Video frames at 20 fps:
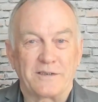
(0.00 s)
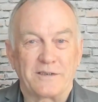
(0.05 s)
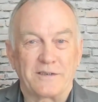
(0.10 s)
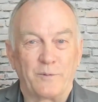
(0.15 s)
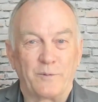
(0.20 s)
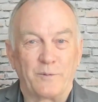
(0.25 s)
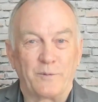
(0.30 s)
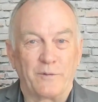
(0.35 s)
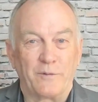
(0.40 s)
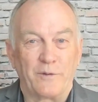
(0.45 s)

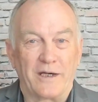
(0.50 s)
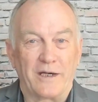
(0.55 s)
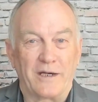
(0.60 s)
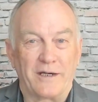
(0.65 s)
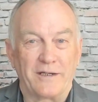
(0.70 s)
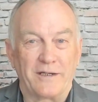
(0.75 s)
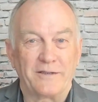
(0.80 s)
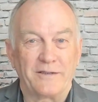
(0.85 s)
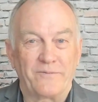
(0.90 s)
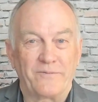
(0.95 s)
Where we
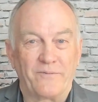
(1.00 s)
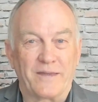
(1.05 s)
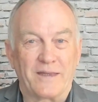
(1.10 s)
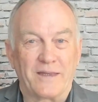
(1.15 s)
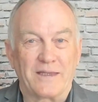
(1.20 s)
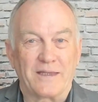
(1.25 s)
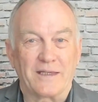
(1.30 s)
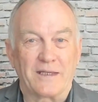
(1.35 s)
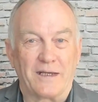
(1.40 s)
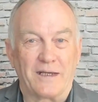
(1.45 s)
are,
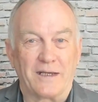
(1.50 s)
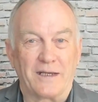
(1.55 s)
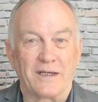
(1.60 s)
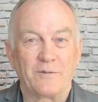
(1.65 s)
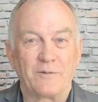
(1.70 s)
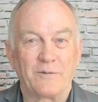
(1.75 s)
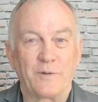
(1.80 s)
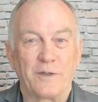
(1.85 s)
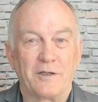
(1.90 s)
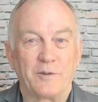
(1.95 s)

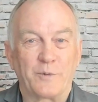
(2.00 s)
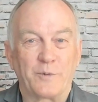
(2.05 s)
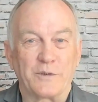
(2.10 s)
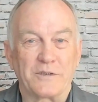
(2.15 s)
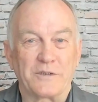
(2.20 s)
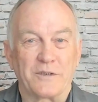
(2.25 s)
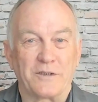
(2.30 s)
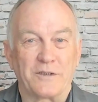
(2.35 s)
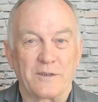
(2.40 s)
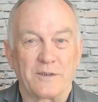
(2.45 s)
and we know
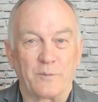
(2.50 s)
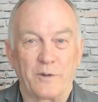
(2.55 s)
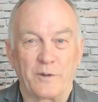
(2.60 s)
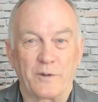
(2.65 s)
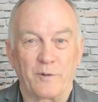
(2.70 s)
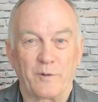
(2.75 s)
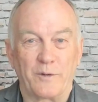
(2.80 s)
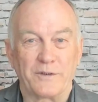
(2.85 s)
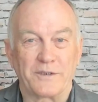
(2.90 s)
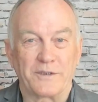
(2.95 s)
precisely
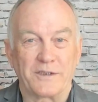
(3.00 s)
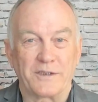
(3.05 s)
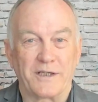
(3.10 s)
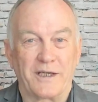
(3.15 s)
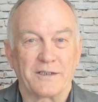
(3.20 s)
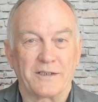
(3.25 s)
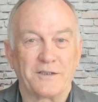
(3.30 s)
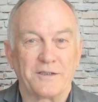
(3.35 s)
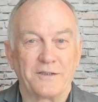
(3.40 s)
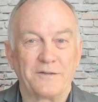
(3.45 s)
where we want to
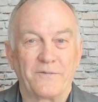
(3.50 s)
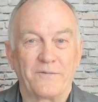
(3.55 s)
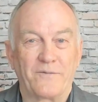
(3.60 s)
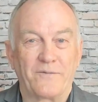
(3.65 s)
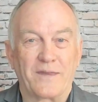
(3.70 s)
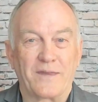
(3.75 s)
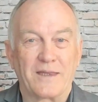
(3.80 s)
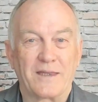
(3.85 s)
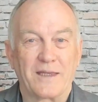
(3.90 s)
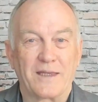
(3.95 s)
get to,
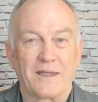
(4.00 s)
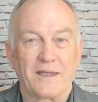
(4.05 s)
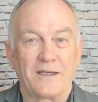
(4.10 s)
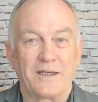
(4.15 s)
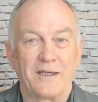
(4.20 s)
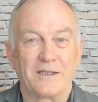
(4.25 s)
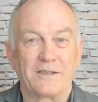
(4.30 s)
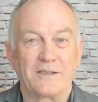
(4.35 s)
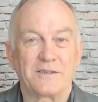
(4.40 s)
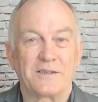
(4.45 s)

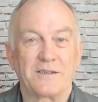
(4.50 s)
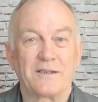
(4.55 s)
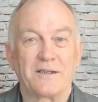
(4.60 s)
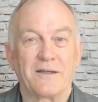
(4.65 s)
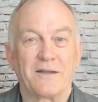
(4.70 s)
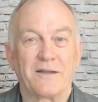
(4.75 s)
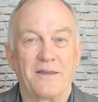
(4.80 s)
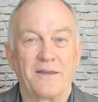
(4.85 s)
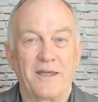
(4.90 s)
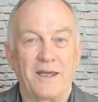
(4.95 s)

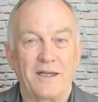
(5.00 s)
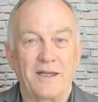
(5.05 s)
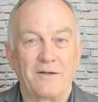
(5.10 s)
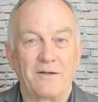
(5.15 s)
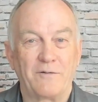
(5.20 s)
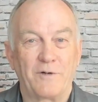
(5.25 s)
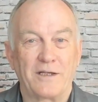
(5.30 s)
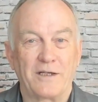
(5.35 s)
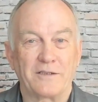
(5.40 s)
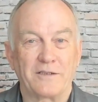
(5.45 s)

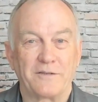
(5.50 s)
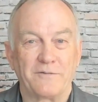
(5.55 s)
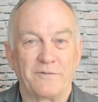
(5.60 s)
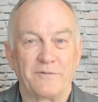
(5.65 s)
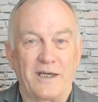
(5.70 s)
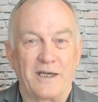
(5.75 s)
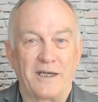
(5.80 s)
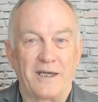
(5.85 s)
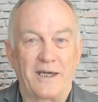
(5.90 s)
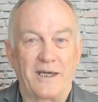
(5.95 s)
then
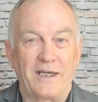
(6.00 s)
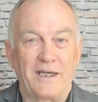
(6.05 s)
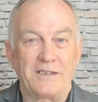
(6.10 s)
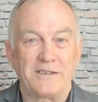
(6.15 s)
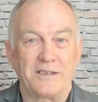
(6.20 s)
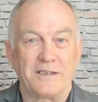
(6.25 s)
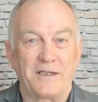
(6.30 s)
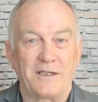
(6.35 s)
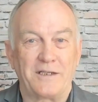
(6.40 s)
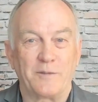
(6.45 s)
relatively
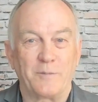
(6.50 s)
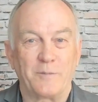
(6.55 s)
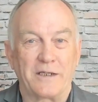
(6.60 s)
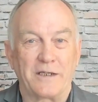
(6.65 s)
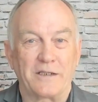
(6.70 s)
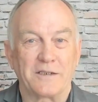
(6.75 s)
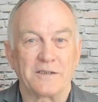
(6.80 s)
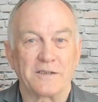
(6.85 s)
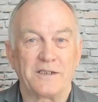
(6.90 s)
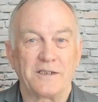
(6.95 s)
easy to
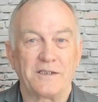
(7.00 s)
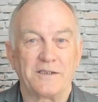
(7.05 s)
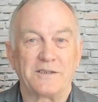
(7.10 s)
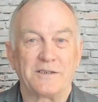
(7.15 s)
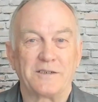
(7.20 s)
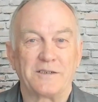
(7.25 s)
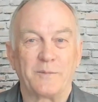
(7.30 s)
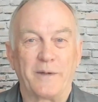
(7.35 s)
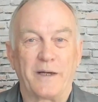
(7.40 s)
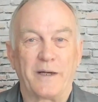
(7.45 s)
make
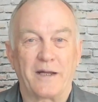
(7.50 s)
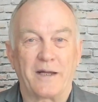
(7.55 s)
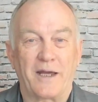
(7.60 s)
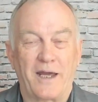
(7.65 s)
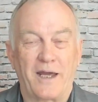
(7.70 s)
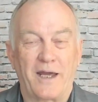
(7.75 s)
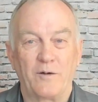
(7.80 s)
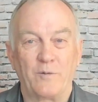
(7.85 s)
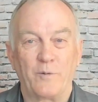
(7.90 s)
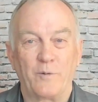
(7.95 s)
decisions about
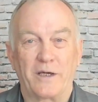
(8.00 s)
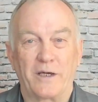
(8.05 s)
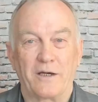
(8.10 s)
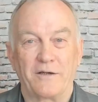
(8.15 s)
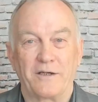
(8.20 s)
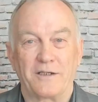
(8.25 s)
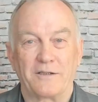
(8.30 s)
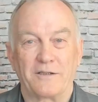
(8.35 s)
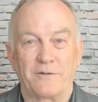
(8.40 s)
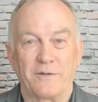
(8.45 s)
how
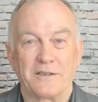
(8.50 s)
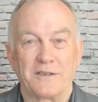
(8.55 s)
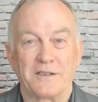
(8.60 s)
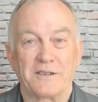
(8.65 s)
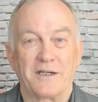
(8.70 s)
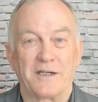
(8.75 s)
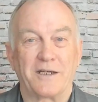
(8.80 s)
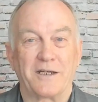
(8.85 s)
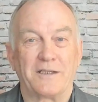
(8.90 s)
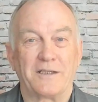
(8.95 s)

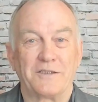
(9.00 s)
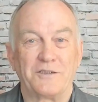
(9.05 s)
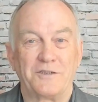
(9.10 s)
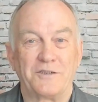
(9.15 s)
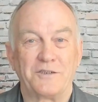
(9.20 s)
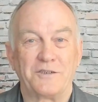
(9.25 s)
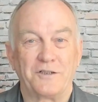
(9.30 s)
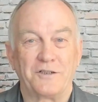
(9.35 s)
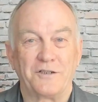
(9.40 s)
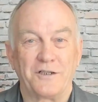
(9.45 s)

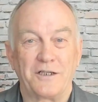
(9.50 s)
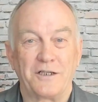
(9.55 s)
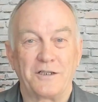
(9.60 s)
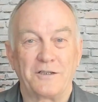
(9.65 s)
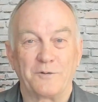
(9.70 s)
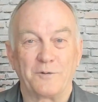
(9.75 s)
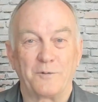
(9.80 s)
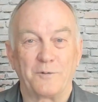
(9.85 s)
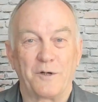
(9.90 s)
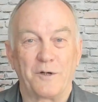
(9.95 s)
we journey
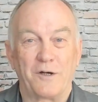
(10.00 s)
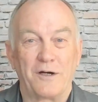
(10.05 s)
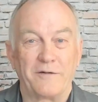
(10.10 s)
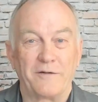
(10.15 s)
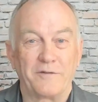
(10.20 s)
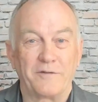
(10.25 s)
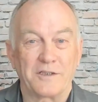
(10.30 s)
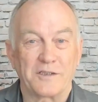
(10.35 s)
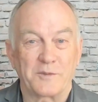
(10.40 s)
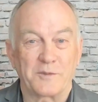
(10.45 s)
to
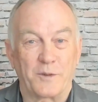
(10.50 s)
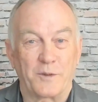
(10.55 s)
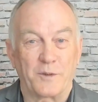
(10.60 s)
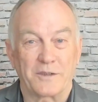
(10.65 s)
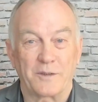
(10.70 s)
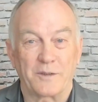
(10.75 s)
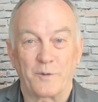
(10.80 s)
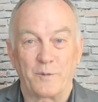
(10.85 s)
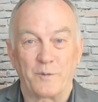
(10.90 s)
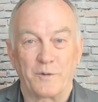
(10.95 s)
arrive at the spot
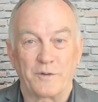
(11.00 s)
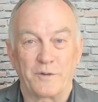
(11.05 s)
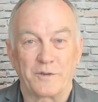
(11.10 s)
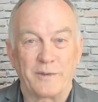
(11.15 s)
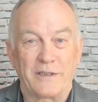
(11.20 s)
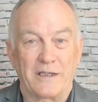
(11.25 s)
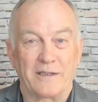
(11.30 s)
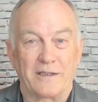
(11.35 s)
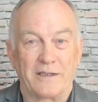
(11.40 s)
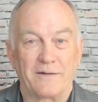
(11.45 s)
that we want to
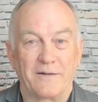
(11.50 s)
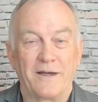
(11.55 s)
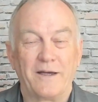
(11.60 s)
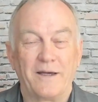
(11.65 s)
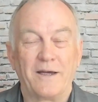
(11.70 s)
be.